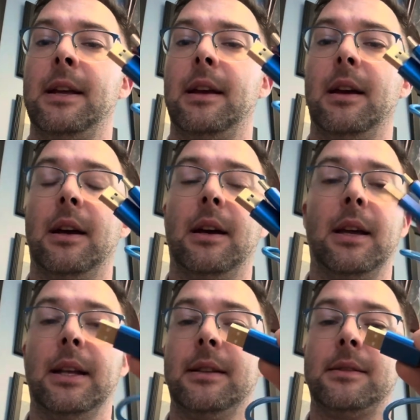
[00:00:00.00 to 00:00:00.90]

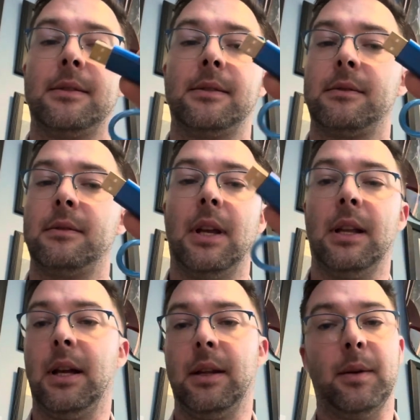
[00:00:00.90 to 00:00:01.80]
and
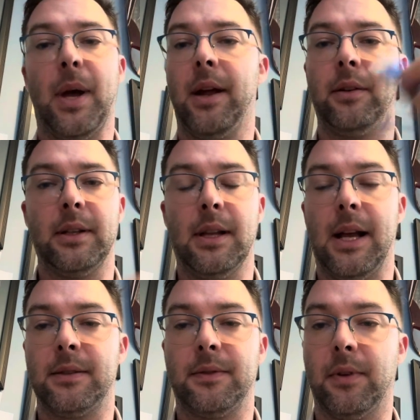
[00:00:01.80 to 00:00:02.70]
the battery
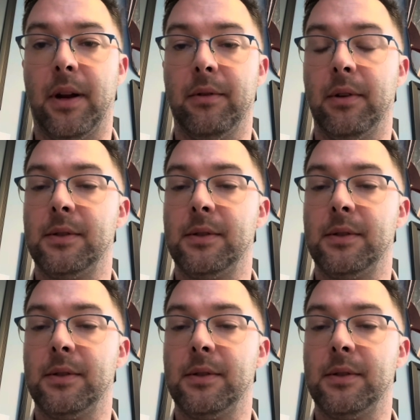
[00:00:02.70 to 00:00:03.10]
lasts forever.